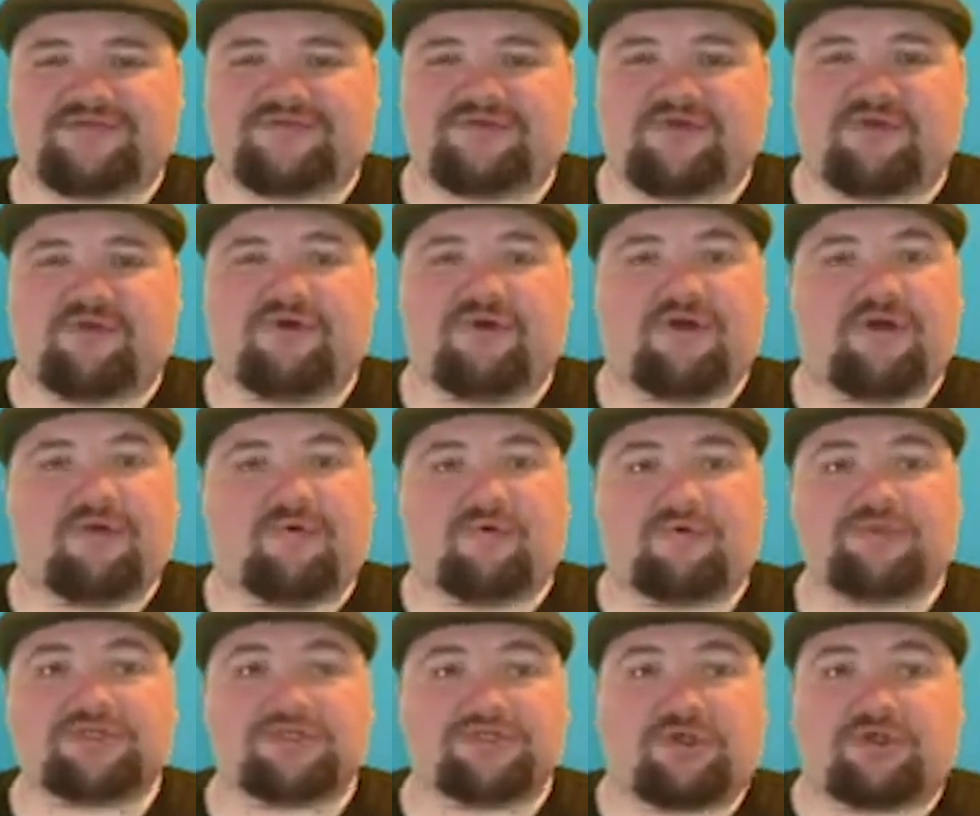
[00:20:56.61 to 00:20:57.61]
So,
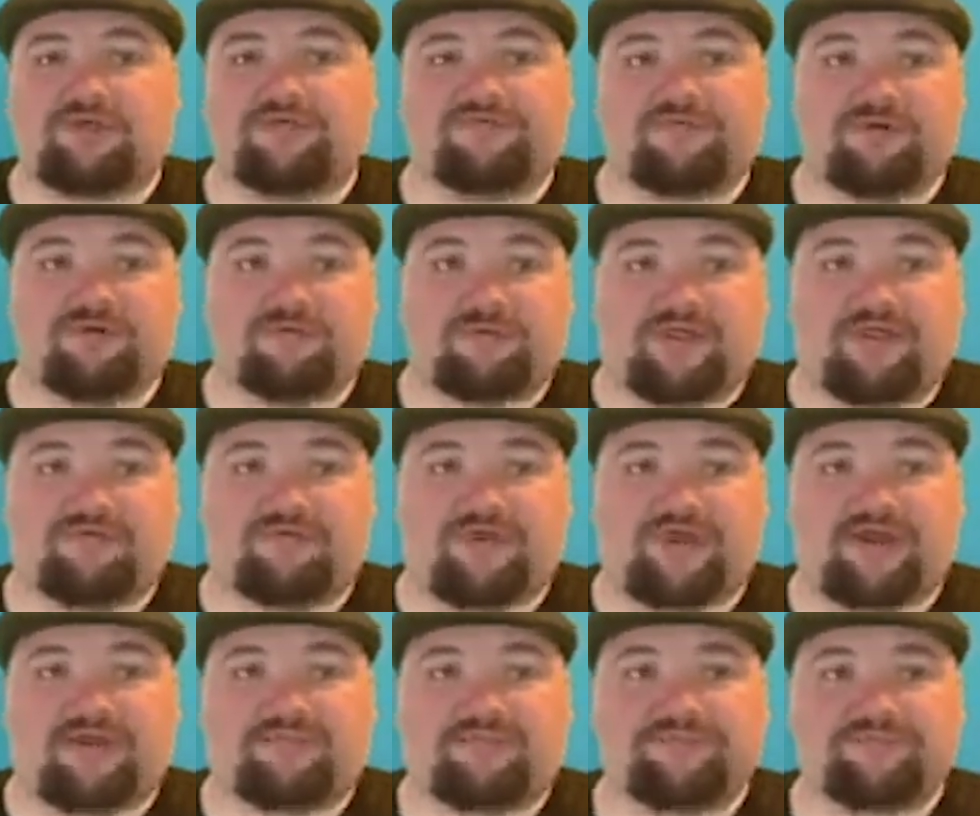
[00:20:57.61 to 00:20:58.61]
which is all of you, by the
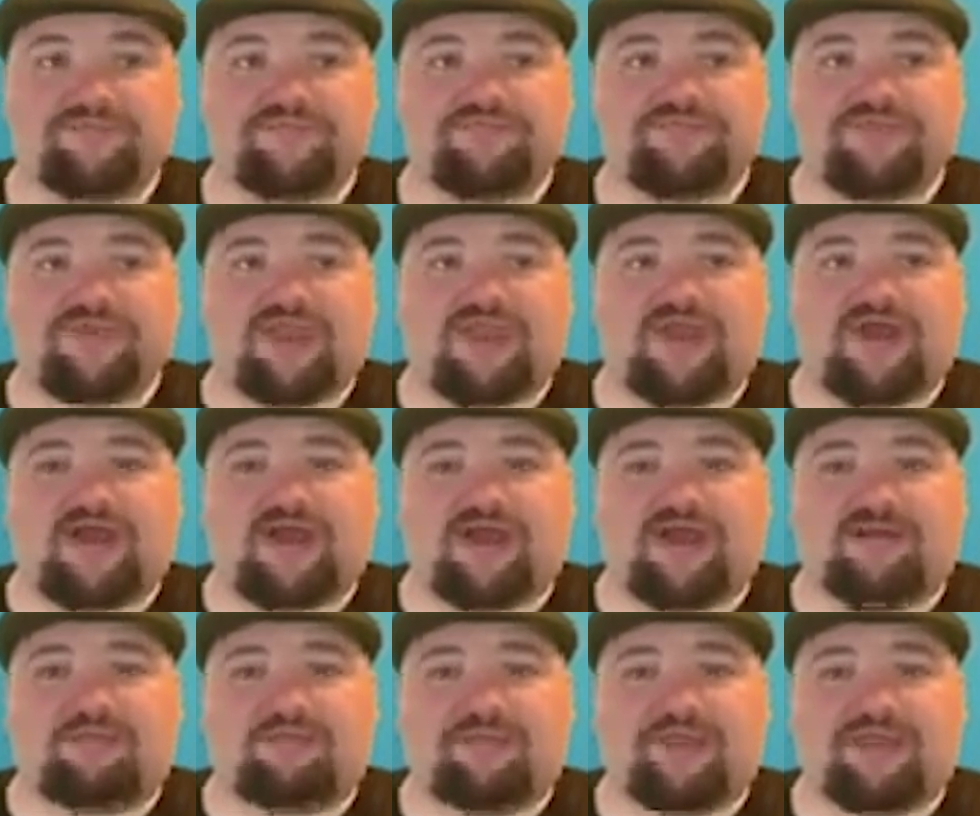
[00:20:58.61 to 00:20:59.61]
way.
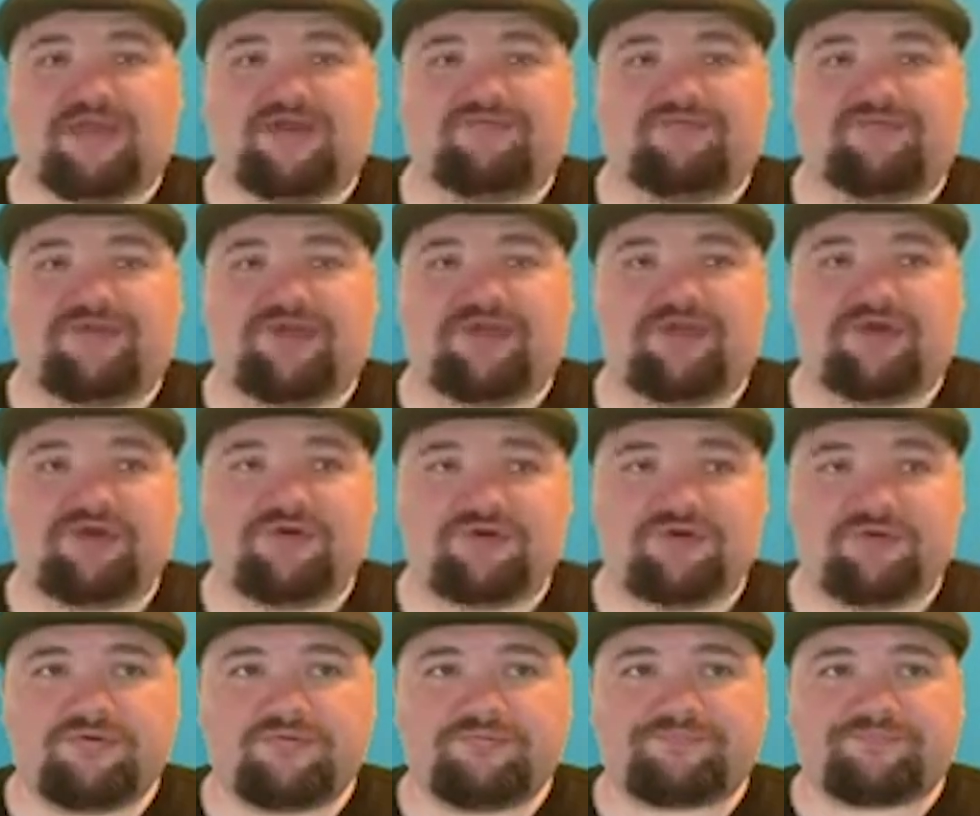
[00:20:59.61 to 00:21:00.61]
If
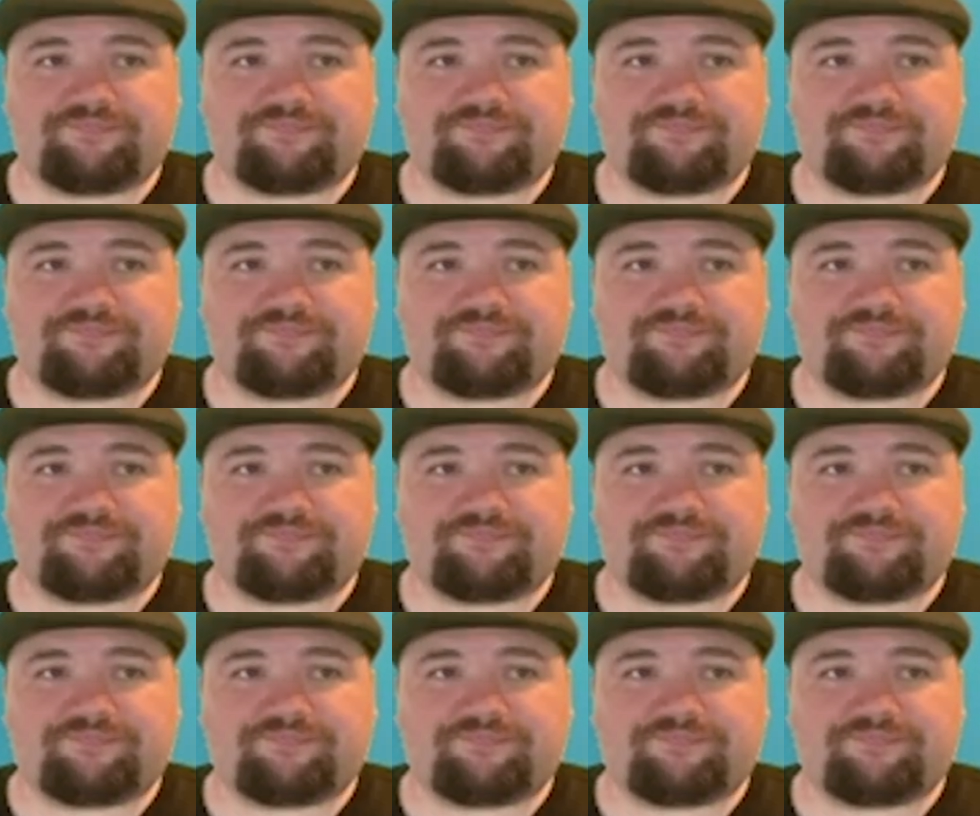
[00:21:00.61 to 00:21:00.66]
you